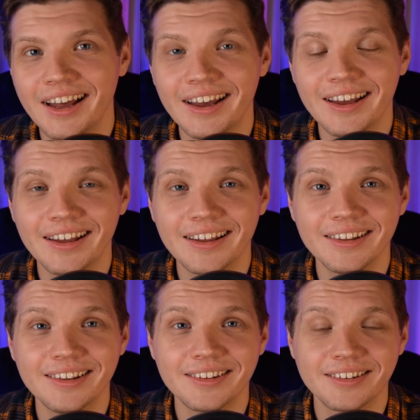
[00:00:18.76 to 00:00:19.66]

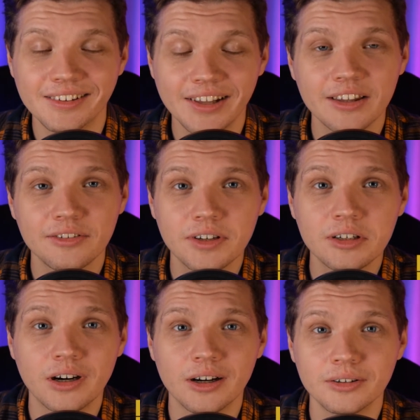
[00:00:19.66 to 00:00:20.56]
and let's
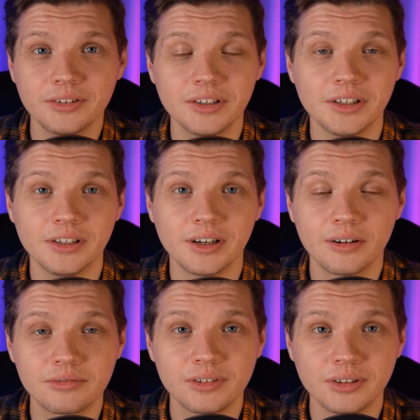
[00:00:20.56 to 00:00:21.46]
figure out the
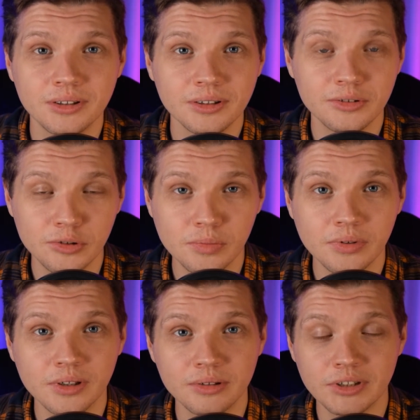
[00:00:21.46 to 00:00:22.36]
overall
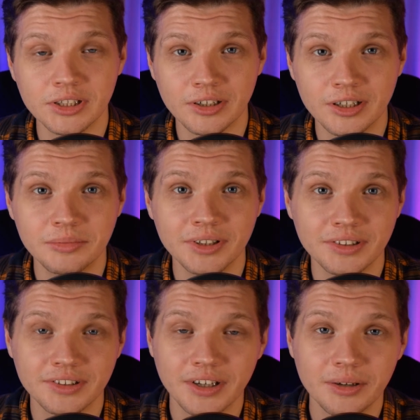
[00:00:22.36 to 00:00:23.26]
Drupal
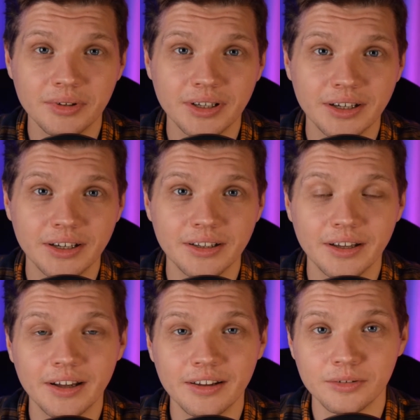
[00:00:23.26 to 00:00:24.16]
retirements
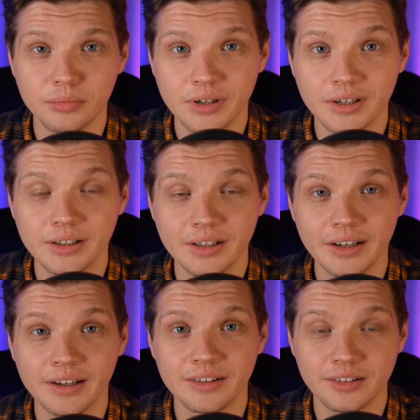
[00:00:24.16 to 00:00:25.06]
timeline as well
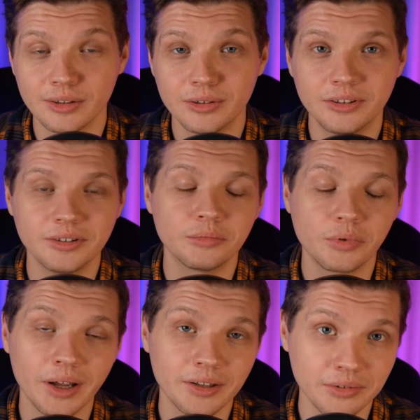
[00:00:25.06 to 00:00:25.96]
as learn
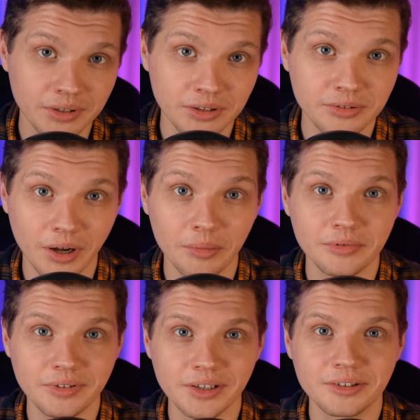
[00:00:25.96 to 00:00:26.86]
when you need to
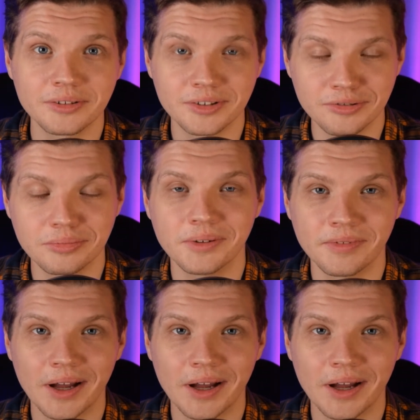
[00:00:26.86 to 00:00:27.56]
upgrade your Drupal